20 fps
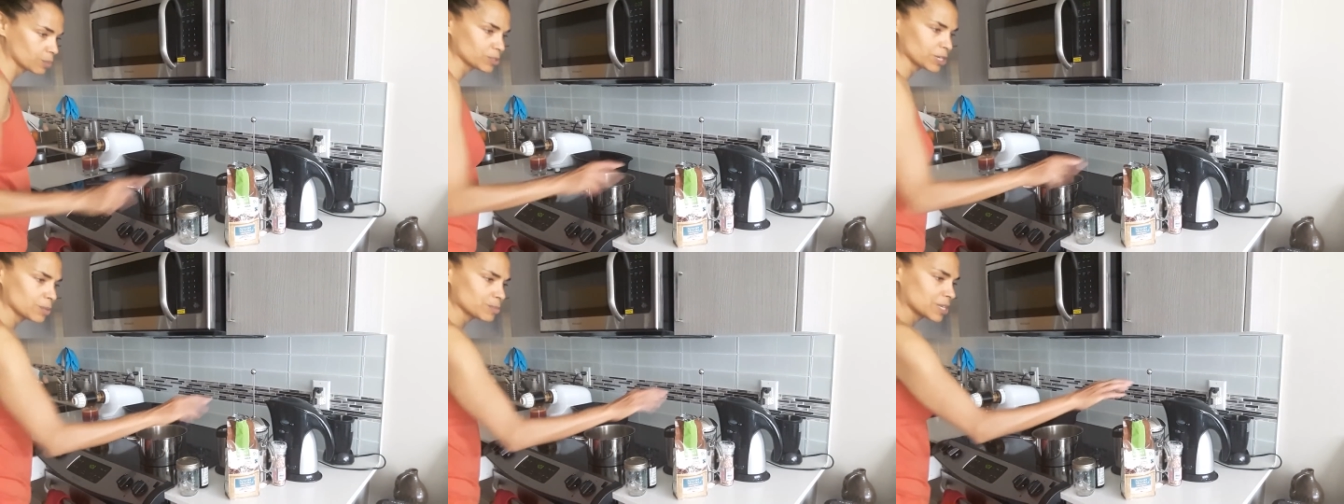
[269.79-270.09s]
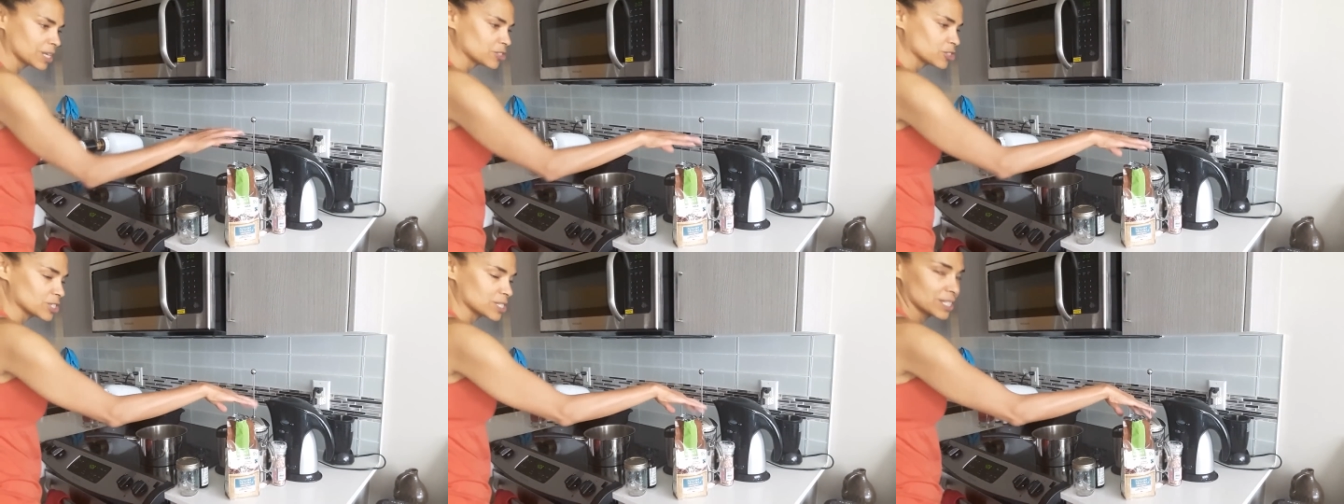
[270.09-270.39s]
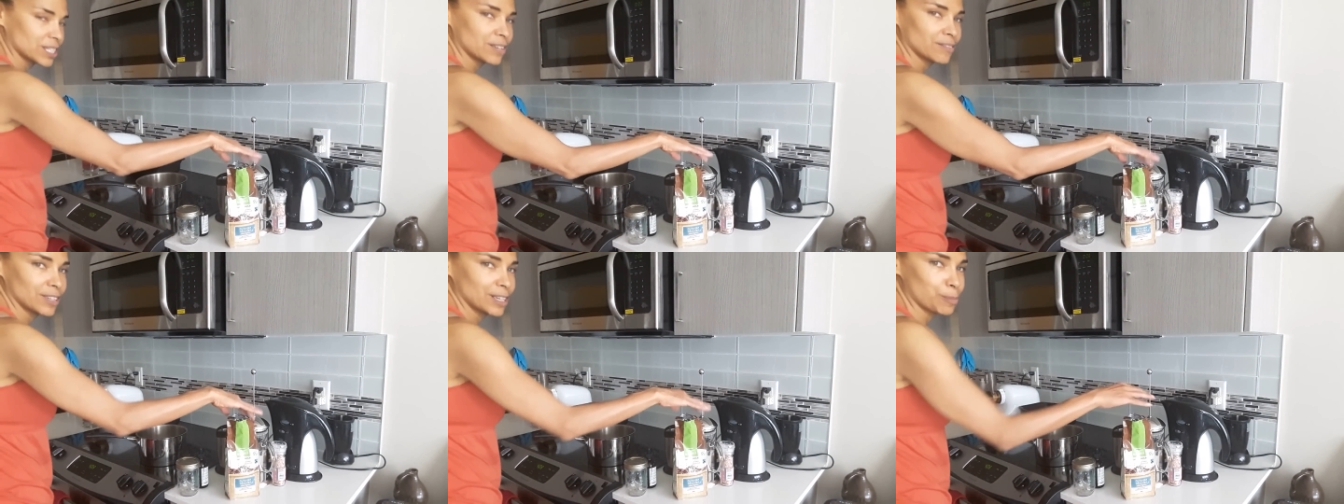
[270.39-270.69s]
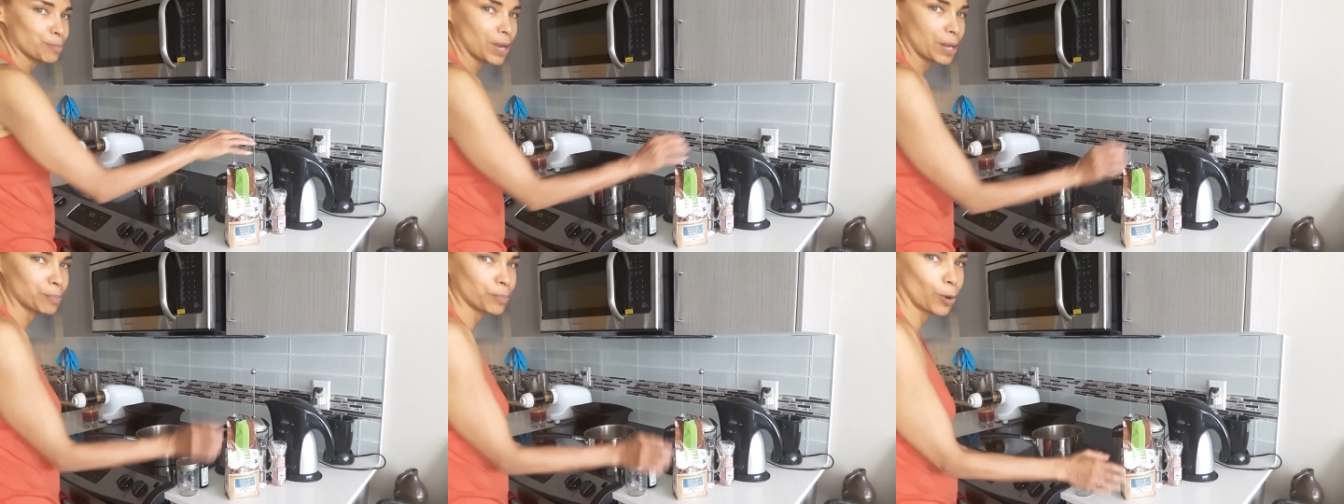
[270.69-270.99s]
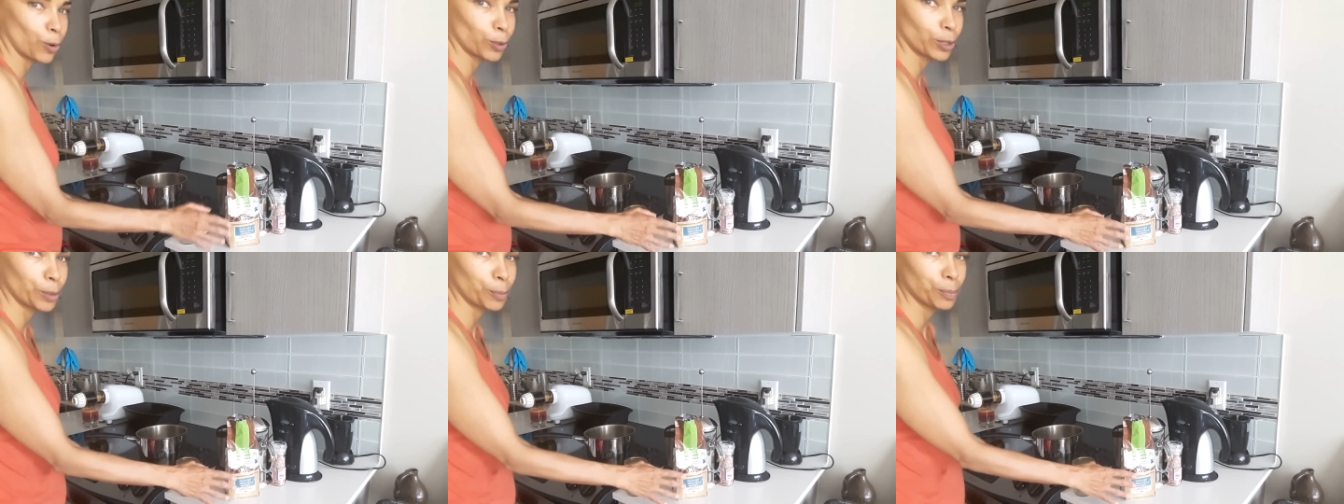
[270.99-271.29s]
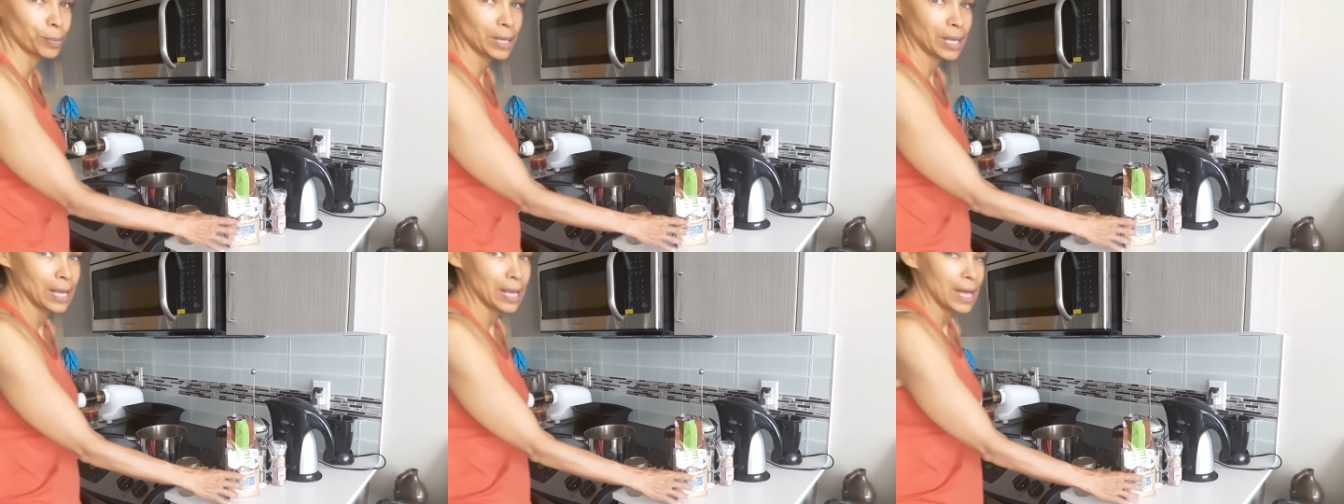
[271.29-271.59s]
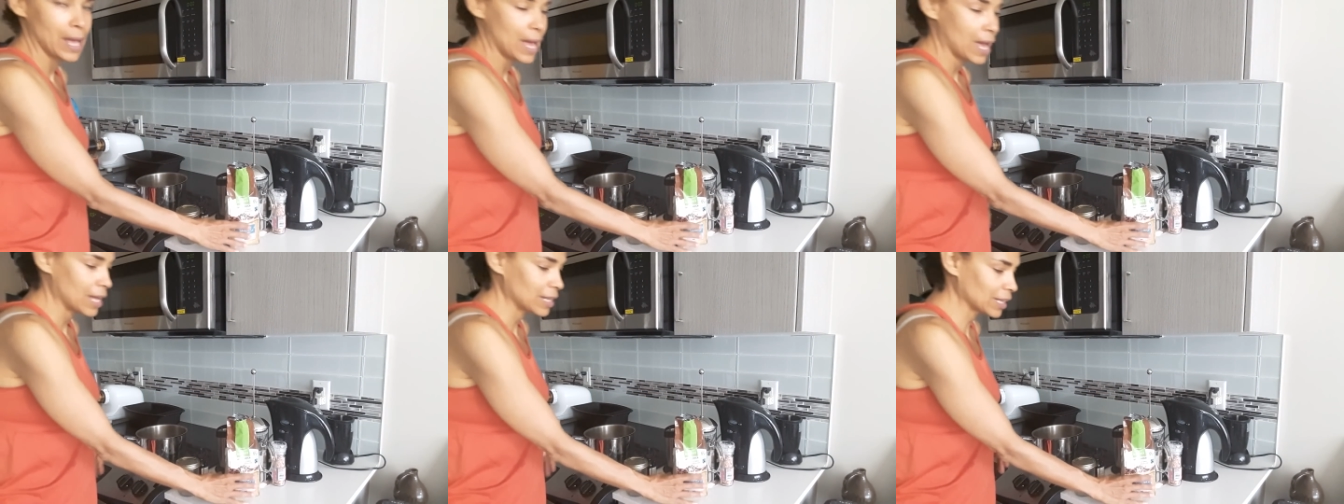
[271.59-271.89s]
Sometimes I just leave it in my Bodum,
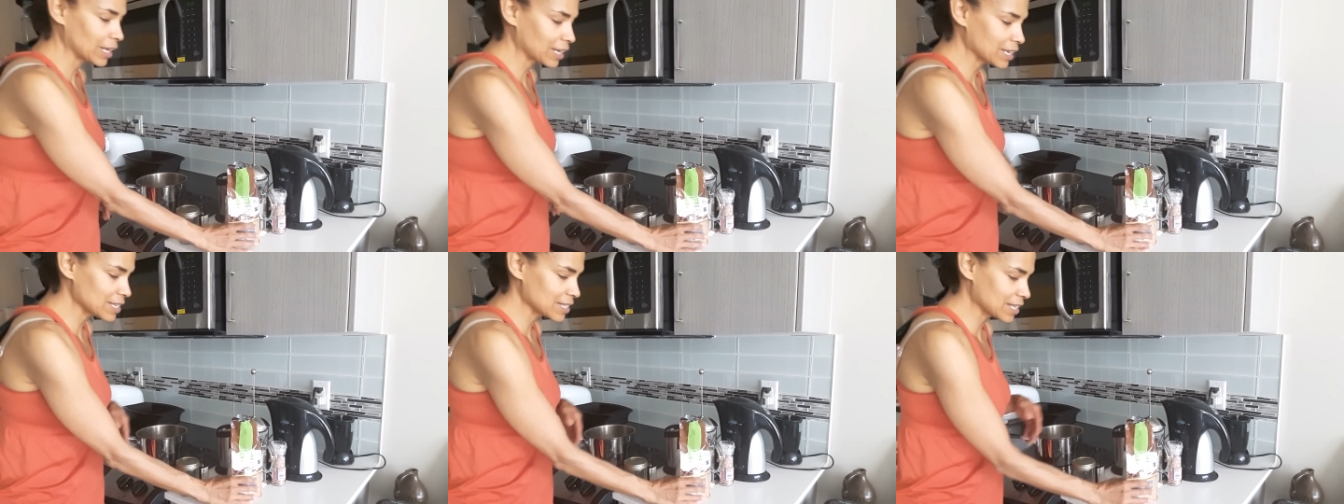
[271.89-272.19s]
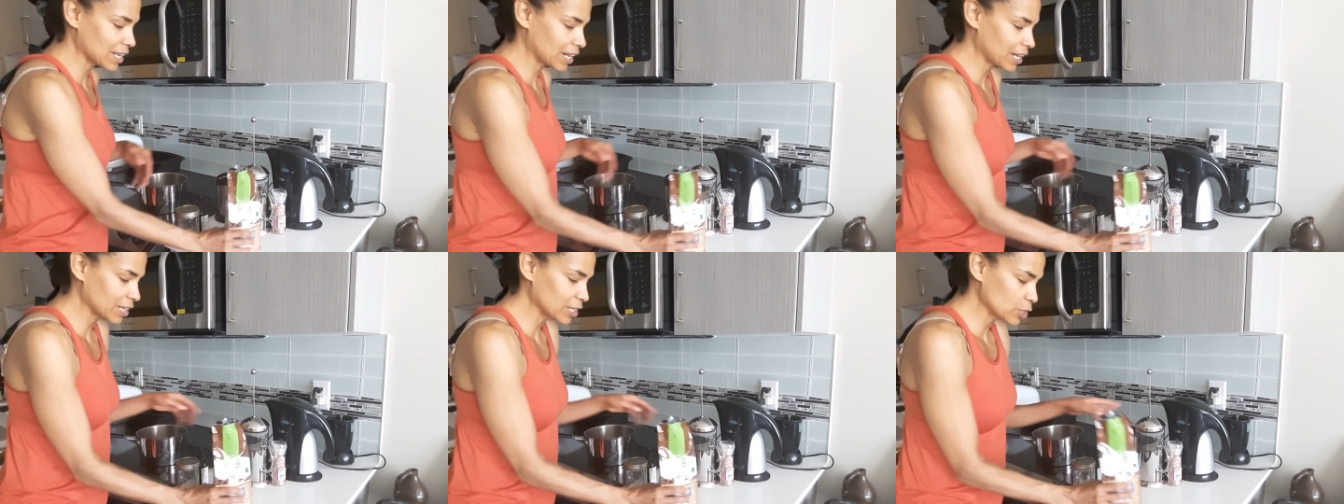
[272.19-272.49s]
and like I said,